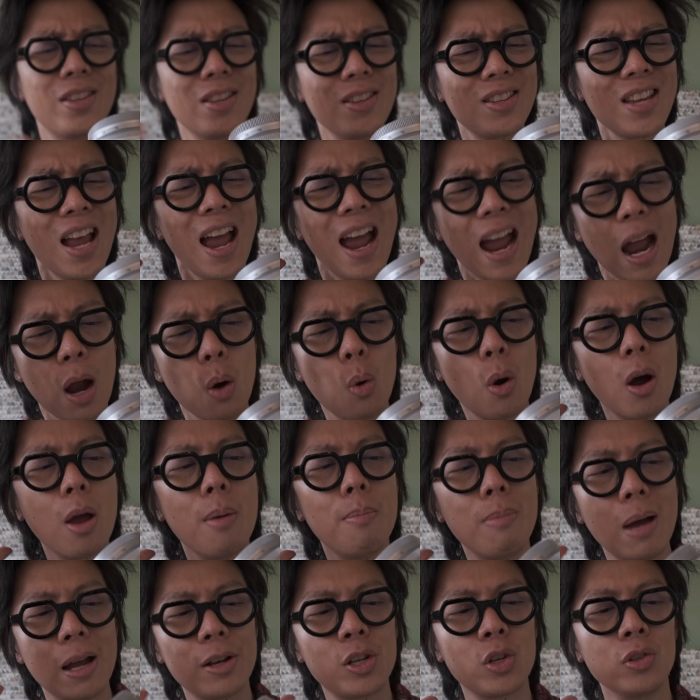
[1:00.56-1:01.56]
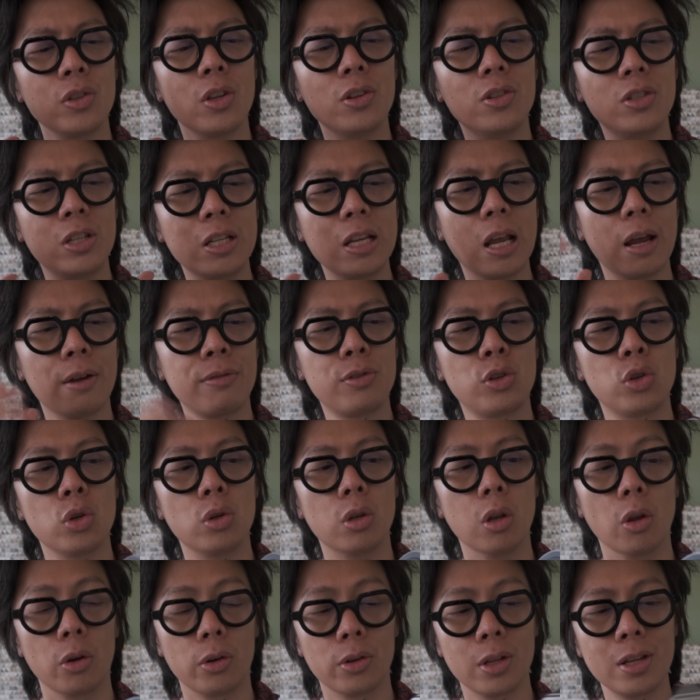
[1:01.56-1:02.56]
is how I imagine the DF should
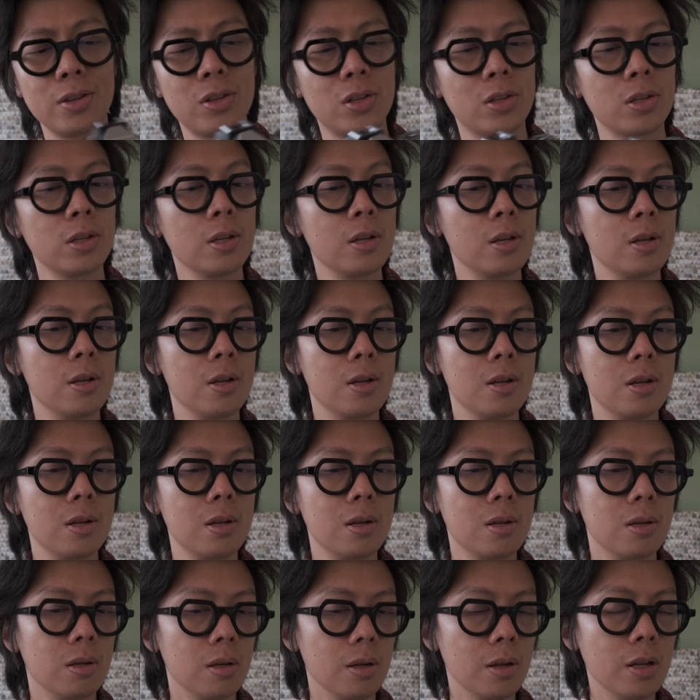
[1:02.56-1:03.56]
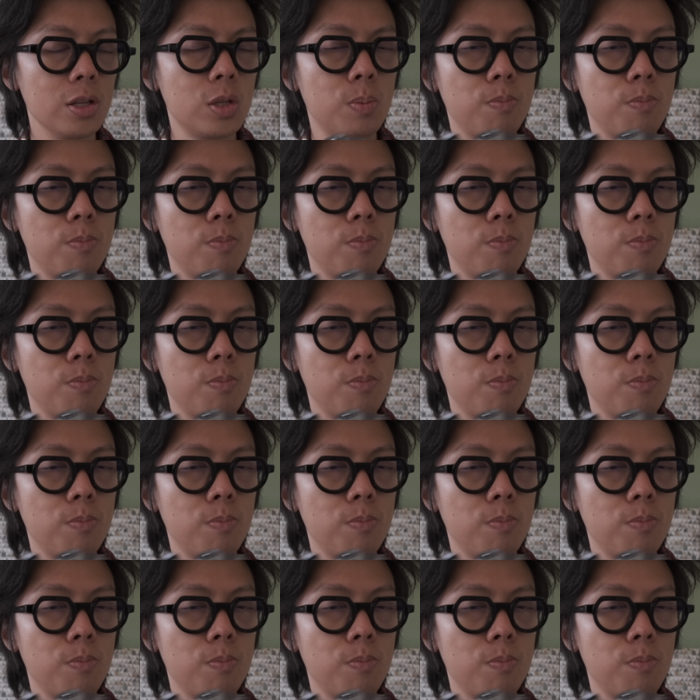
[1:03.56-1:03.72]
look. This is